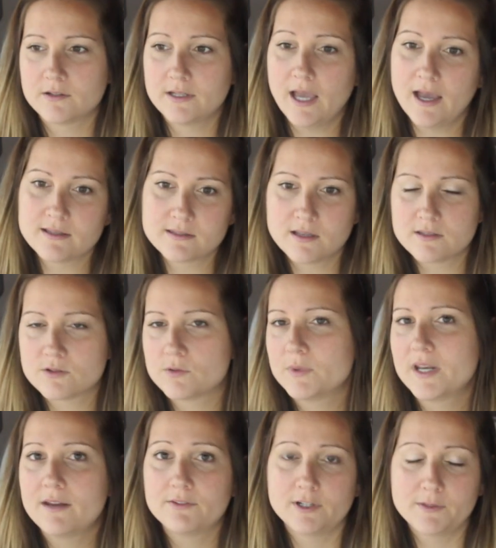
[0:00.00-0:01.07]
gas guzzler,
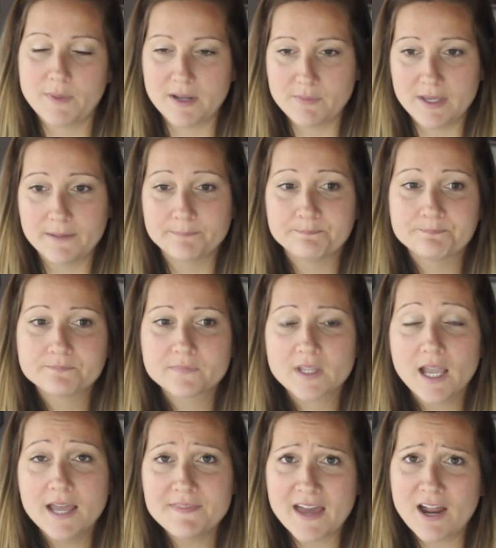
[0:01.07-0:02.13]
whatever it might be.
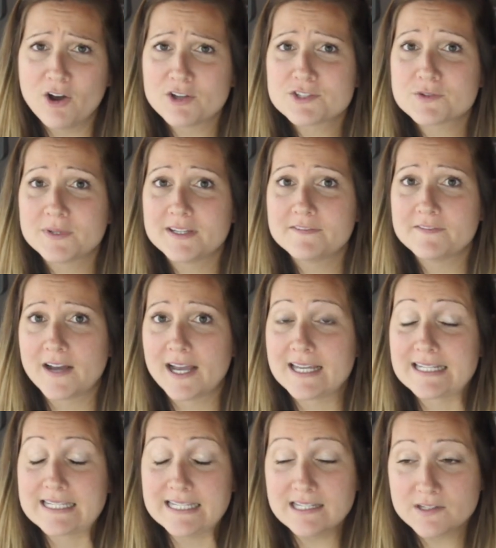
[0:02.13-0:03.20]
And that also if
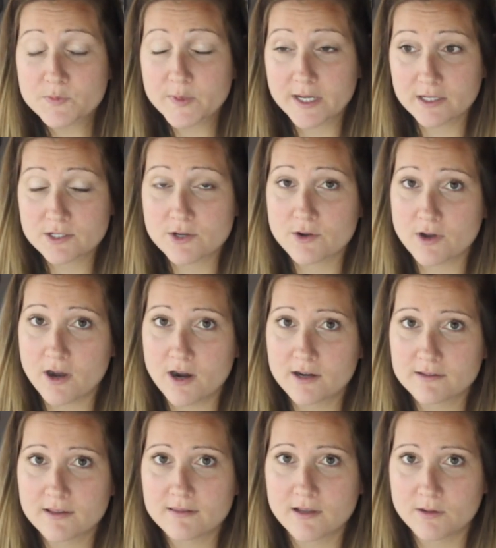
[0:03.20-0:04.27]
I didn't bring a tow
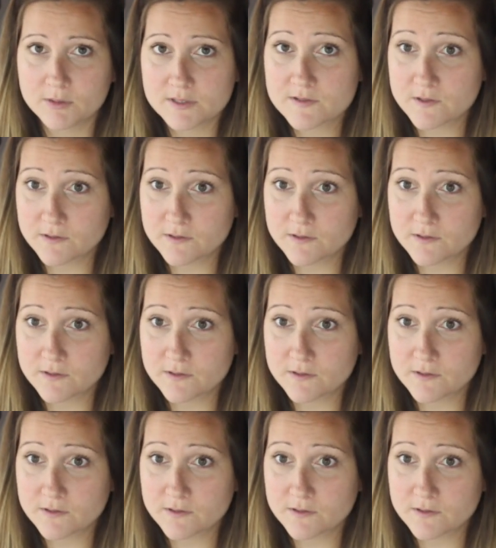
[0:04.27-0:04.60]
car, that there would